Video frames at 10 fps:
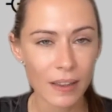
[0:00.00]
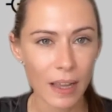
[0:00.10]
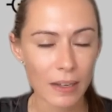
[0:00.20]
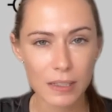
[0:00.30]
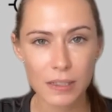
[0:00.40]

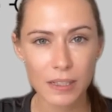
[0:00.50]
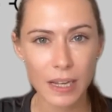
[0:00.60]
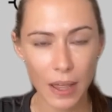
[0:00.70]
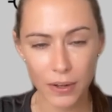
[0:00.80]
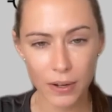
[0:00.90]
that
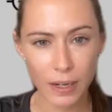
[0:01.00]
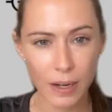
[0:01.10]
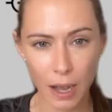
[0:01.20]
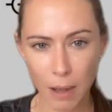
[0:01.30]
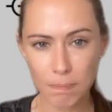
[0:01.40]
together can
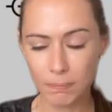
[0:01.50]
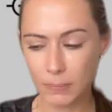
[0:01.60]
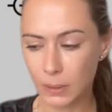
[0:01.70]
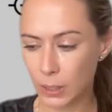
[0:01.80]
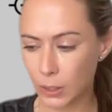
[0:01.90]

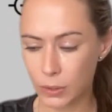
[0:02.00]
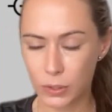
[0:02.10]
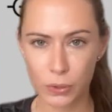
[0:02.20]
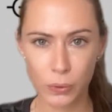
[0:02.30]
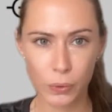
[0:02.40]
come
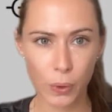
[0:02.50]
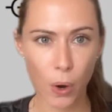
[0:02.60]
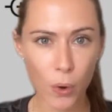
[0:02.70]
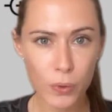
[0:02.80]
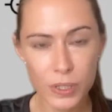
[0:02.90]
to
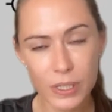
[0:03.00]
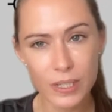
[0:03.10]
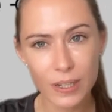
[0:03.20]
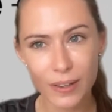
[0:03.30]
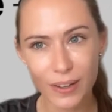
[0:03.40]

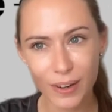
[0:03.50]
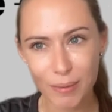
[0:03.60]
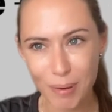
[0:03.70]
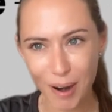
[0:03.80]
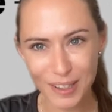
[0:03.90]
host their
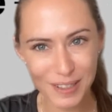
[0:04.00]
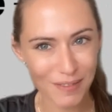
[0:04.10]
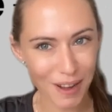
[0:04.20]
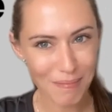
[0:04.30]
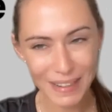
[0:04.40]
product
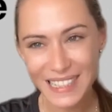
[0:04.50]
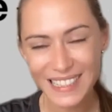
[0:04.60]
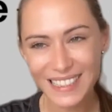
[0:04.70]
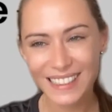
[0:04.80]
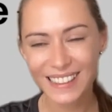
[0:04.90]

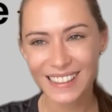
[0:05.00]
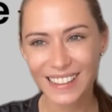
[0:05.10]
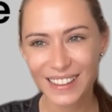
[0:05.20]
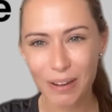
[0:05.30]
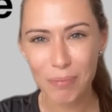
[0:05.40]
development,
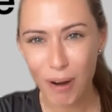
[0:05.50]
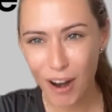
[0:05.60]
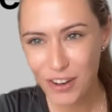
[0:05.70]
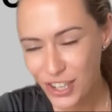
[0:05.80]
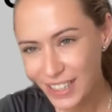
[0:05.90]
their
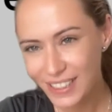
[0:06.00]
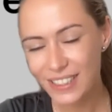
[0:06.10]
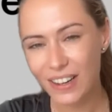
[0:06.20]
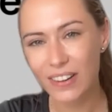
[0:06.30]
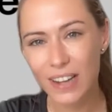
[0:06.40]
projects
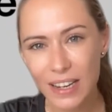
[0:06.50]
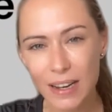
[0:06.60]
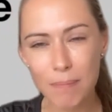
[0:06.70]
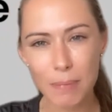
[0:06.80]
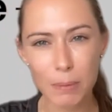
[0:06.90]
online,
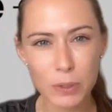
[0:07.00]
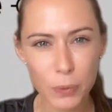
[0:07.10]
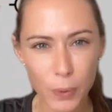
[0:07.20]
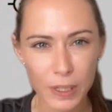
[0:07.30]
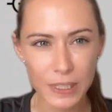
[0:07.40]
and be able to
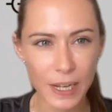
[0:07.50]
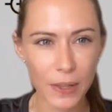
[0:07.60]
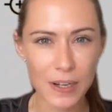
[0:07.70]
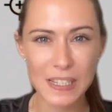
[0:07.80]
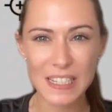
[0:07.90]
work
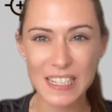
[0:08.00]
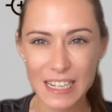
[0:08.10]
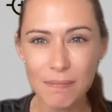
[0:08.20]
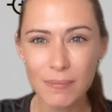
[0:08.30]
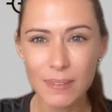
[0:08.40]
together as a
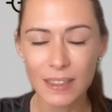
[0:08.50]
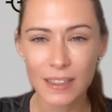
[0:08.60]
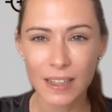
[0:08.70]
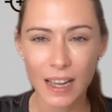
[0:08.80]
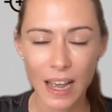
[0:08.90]
team
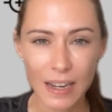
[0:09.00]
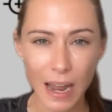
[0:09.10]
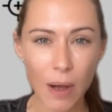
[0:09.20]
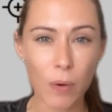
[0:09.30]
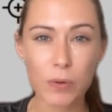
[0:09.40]
and
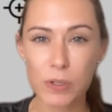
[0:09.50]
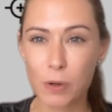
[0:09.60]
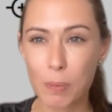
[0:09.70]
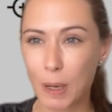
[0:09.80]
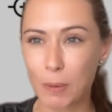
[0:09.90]
now also
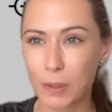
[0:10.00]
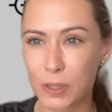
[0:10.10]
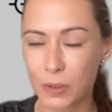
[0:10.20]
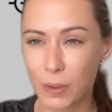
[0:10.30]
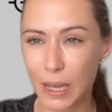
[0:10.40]
be able
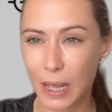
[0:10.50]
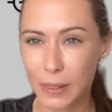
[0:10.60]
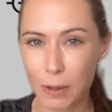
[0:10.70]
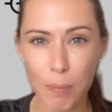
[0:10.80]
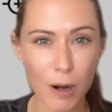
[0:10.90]
to get
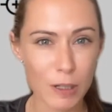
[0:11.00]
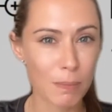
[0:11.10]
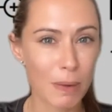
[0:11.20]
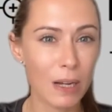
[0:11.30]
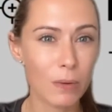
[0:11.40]
the parts
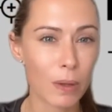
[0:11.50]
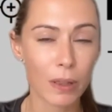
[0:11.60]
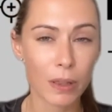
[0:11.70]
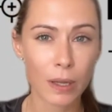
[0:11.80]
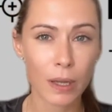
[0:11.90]
made with